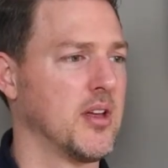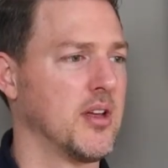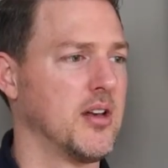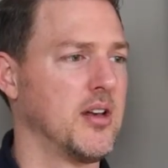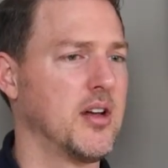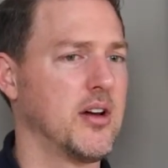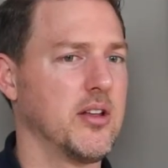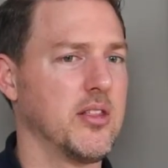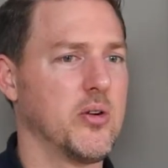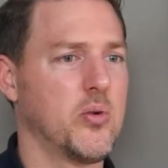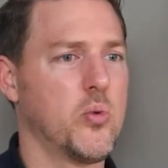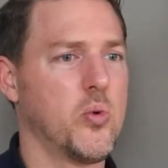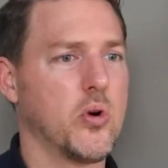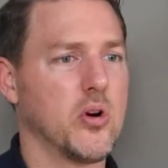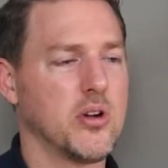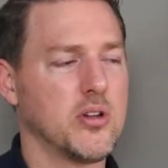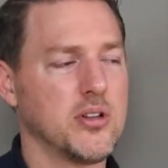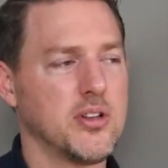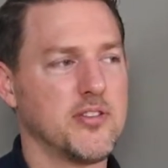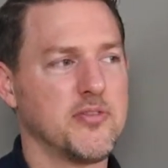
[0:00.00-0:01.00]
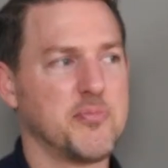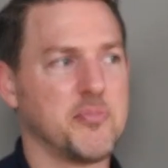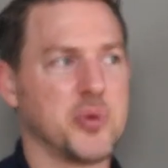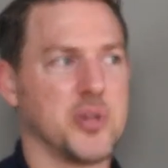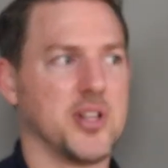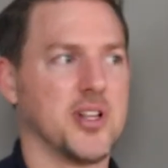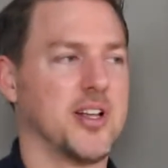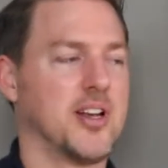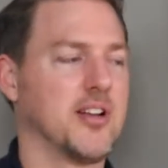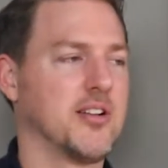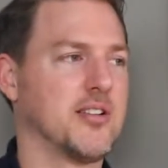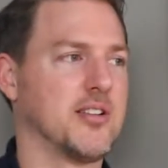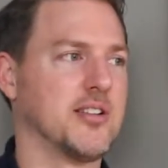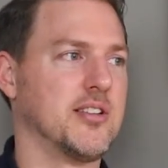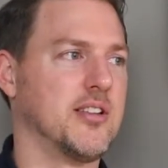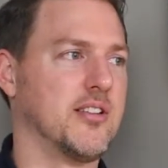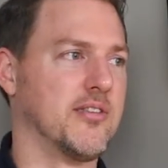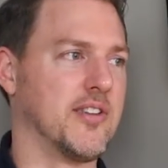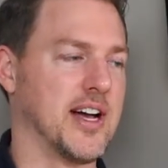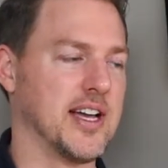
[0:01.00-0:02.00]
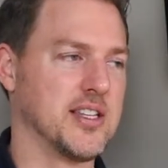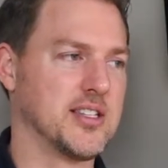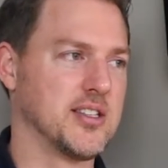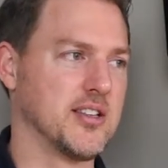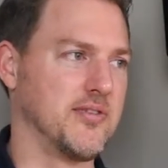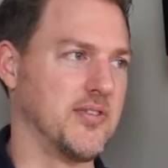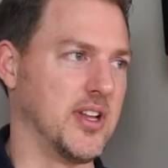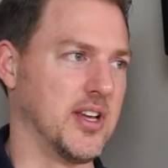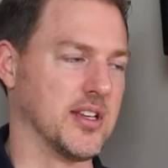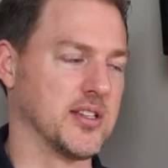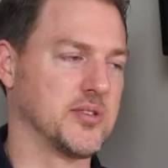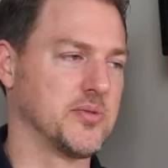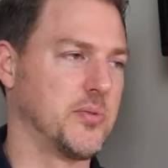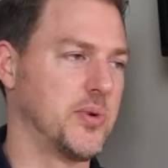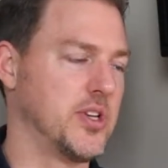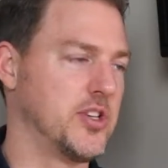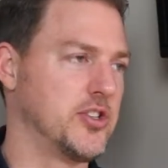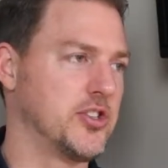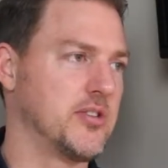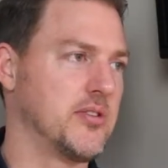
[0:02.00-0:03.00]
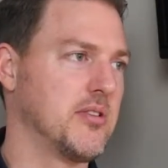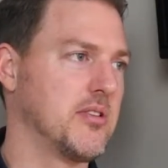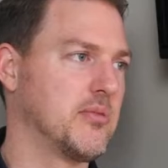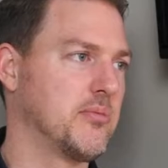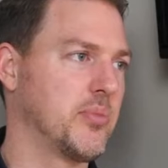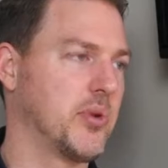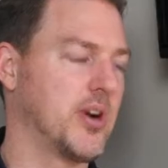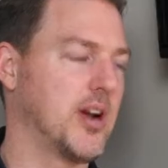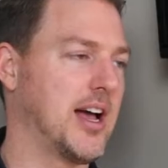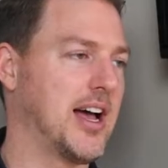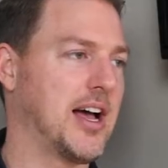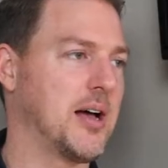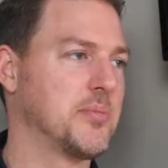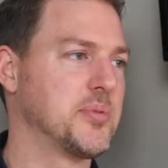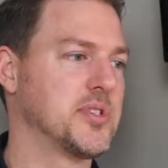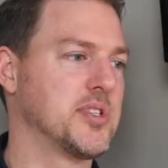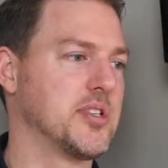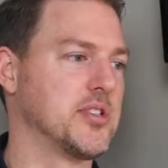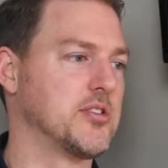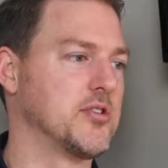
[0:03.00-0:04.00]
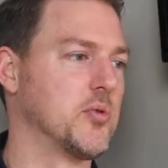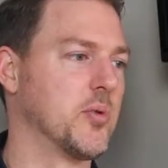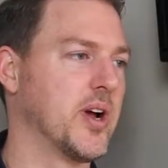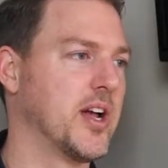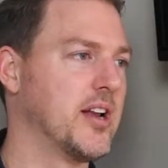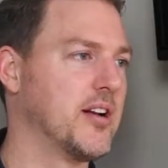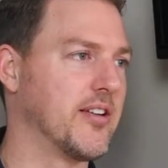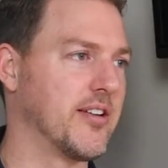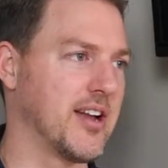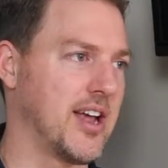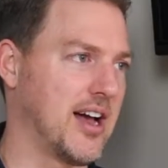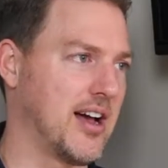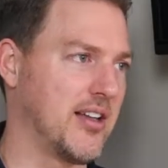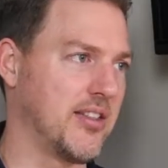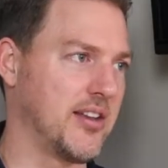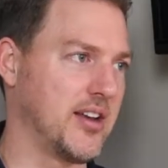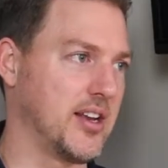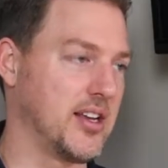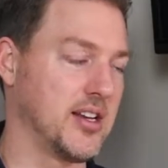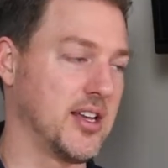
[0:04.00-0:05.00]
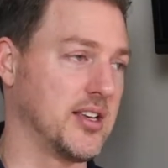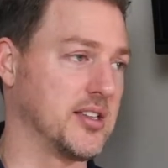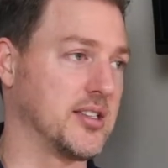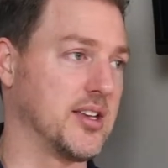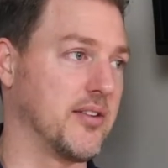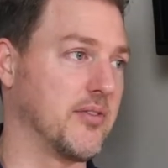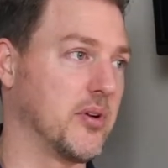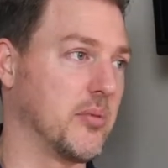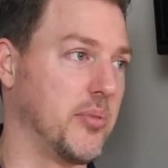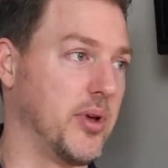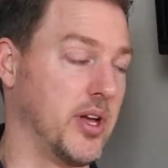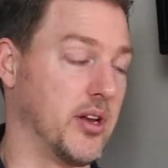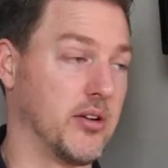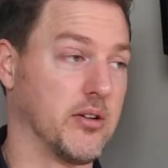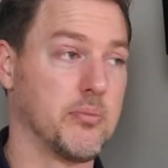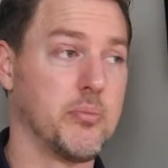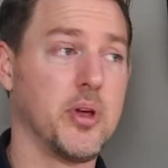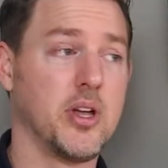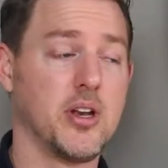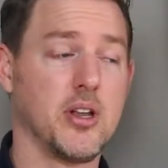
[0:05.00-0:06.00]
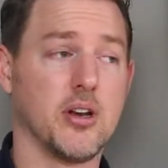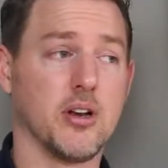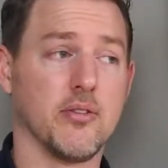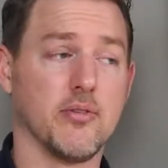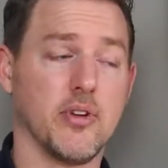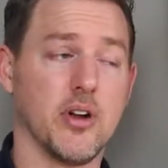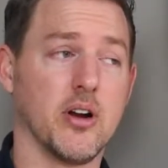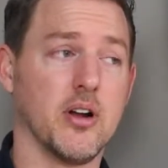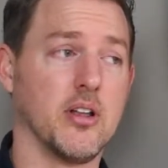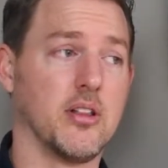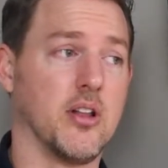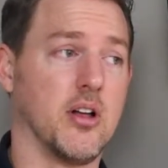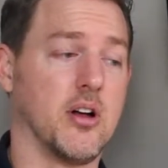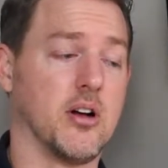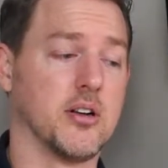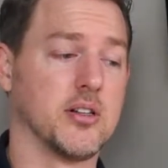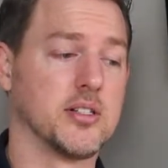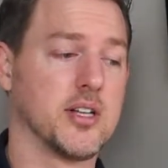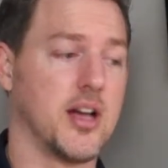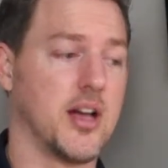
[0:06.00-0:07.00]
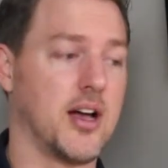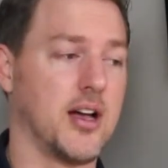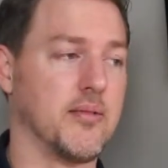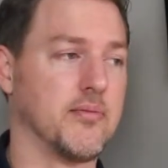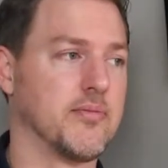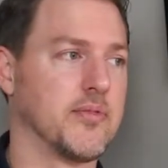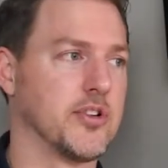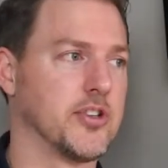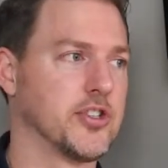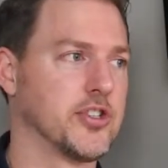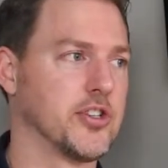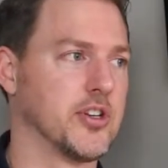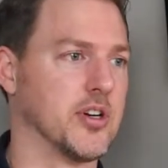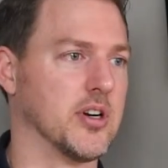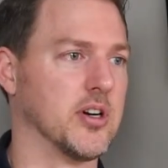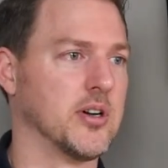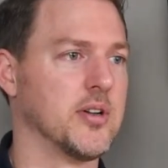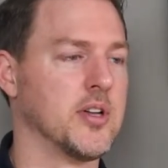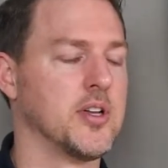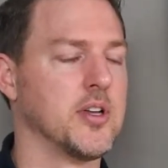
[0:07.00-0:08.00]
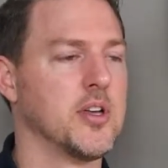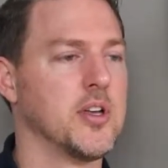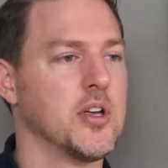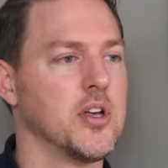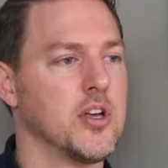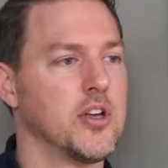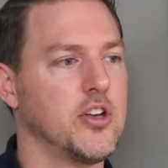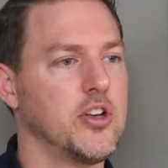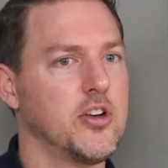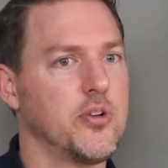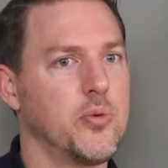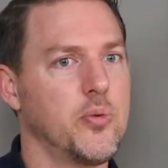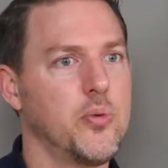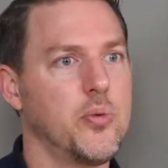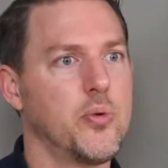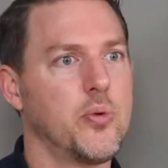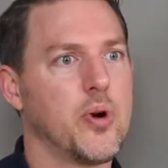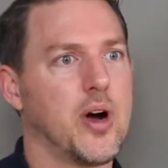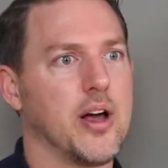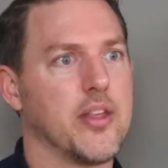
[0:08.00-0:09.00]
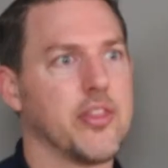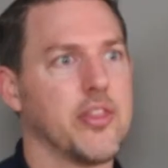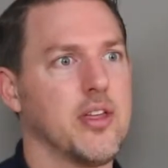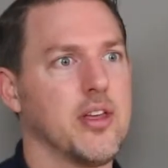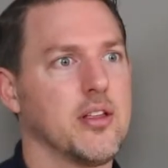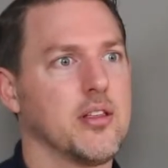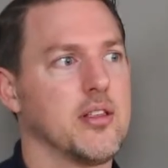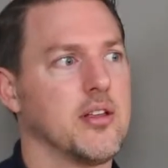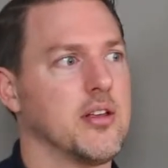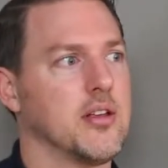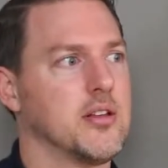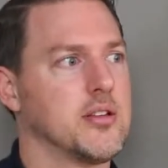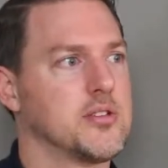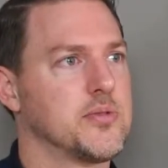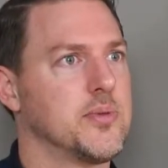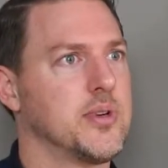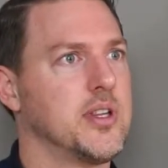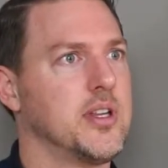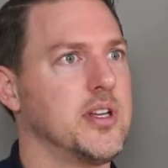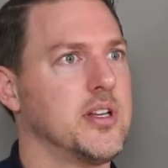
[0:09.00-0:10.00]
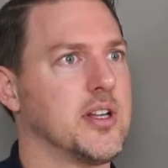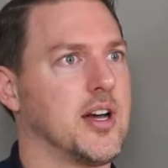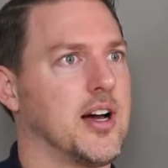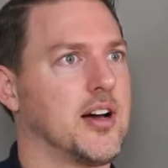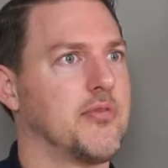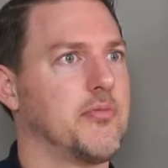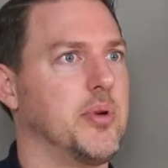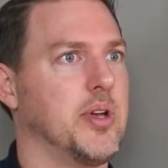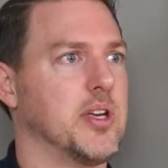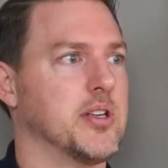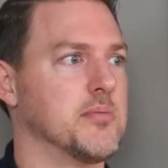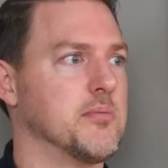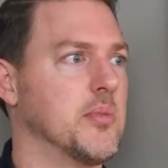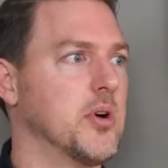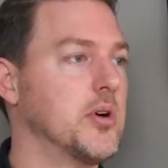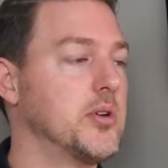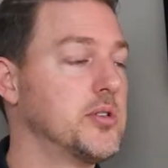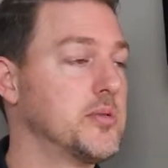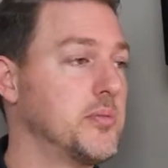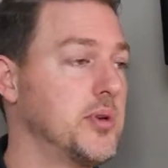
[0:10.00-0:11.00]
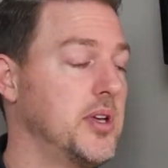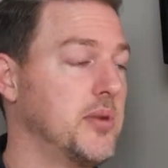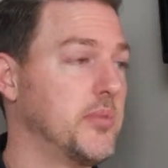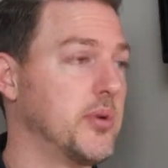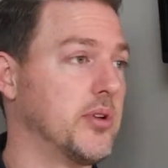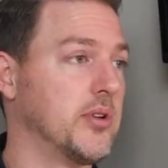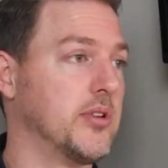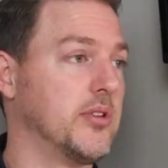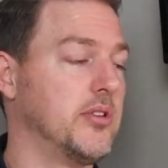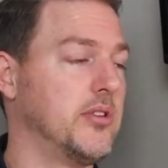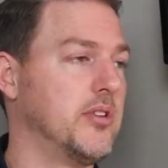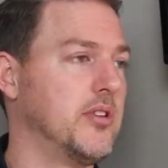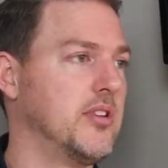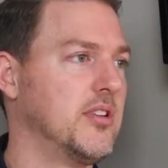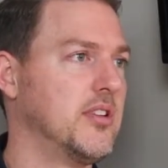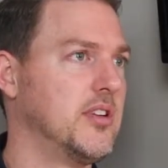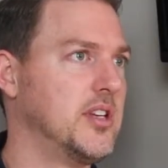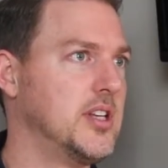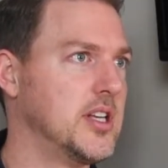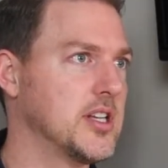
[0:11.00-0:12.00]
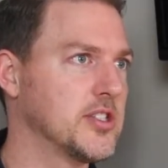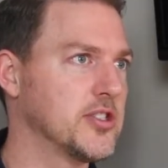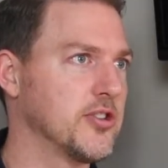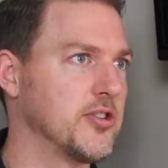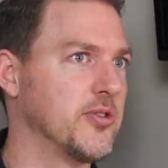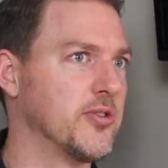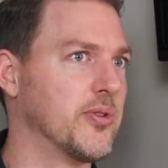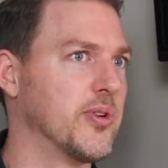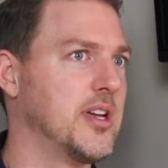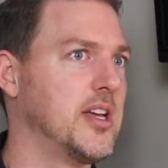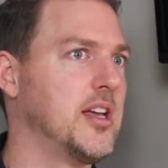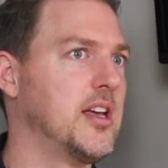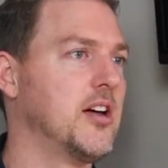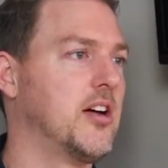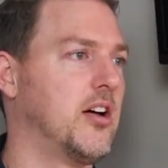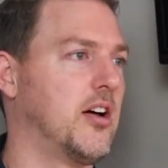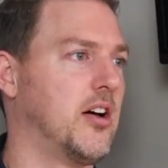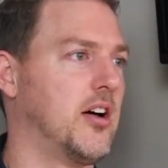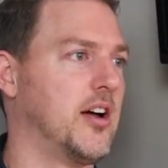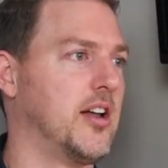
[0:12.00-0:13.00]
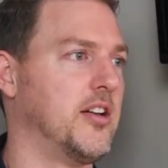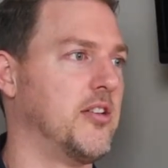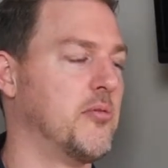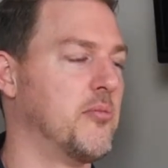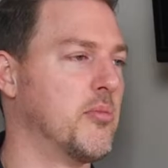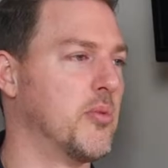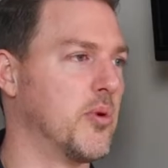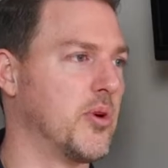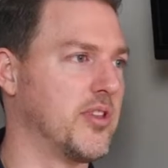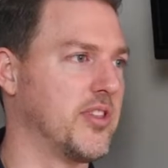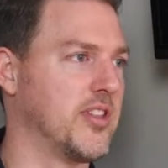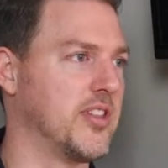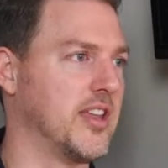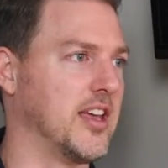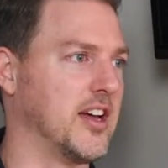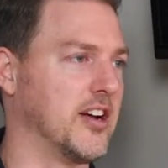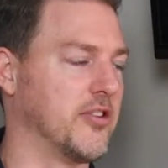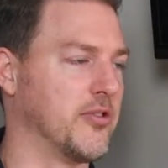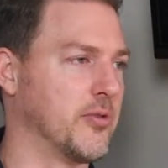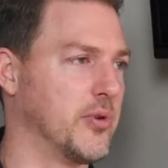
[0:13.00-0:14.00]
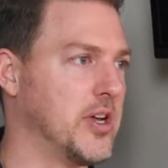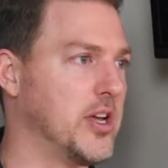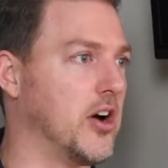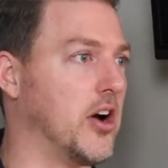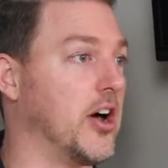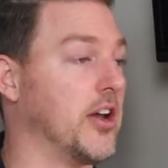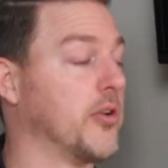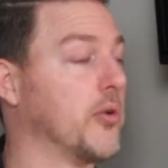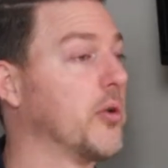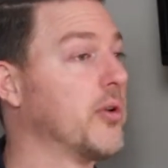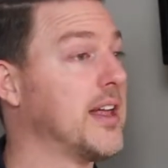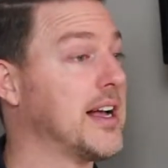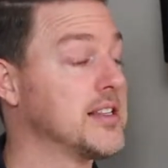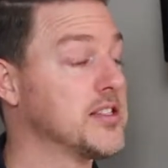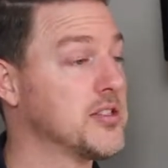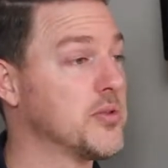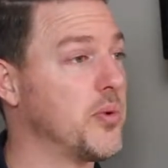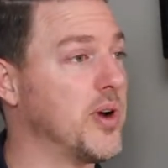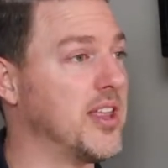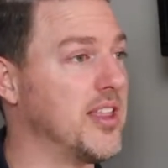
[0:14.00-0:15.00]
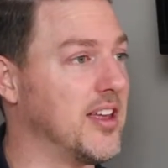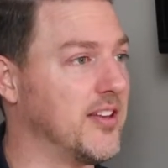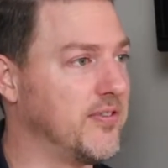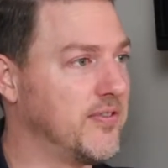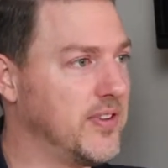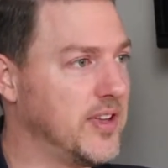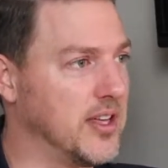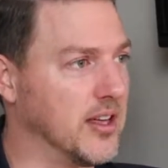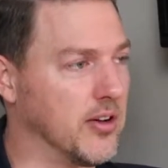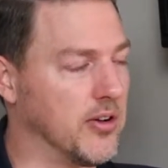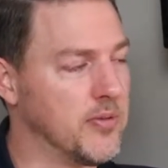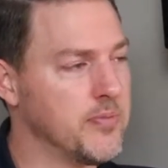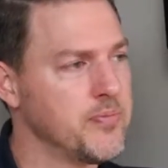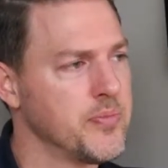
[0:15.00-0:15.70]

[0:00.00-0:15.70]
Now, in the world of political divisiveness, which perhaps is greater now than it has ever been, or been in a very long time for sure, I think that it's really tough because most people disagree on more than they agree on, or that's the way they feel.